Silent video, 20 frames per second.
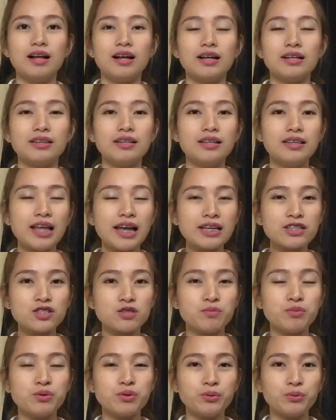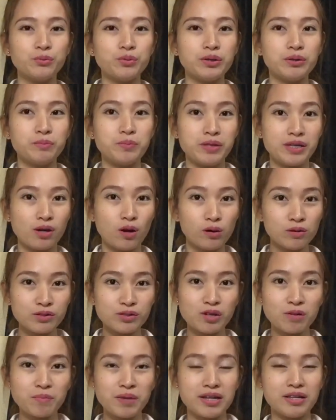The next book will be
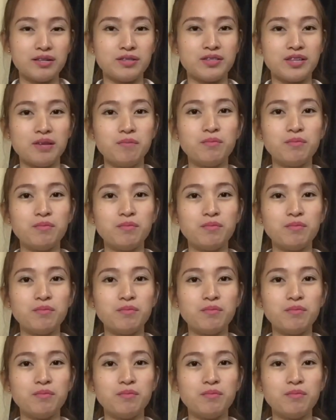also by the same